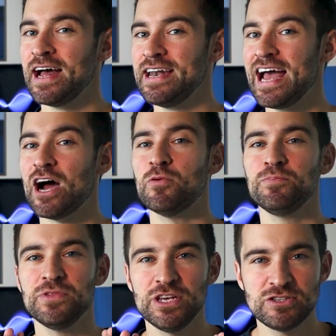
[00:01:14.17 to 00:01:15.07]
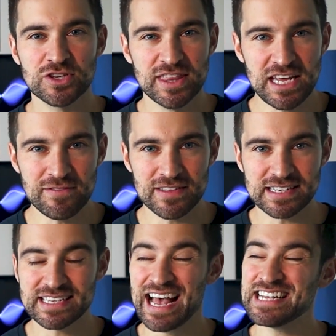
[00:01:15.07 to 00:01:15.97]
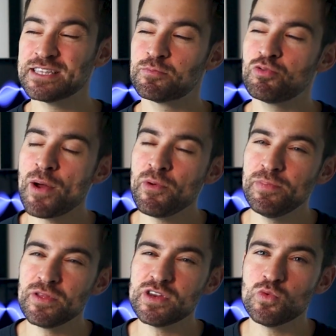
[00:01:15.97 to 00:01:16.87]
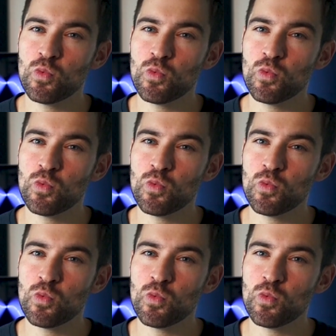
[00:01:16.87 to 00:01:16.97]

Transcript: Now, you should think of this as the probability